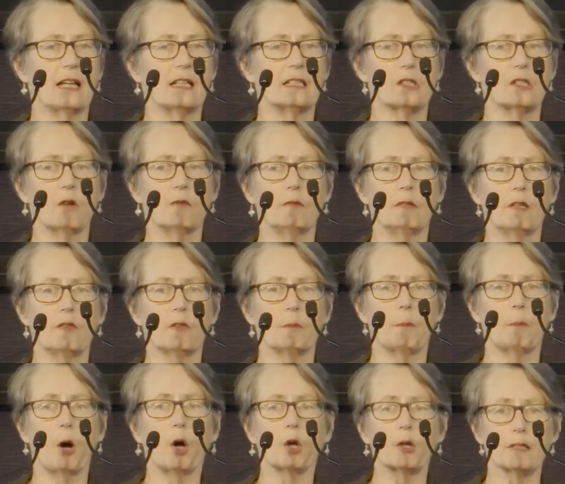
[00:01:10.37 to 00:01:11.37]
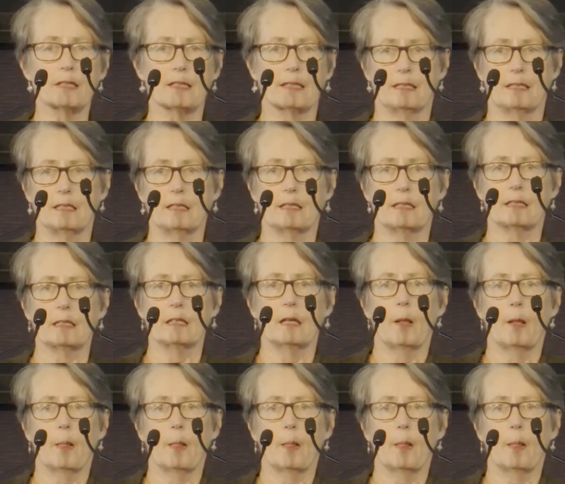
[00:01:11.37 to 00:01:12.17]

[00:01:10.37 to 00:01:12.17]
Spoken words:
it's not really the policies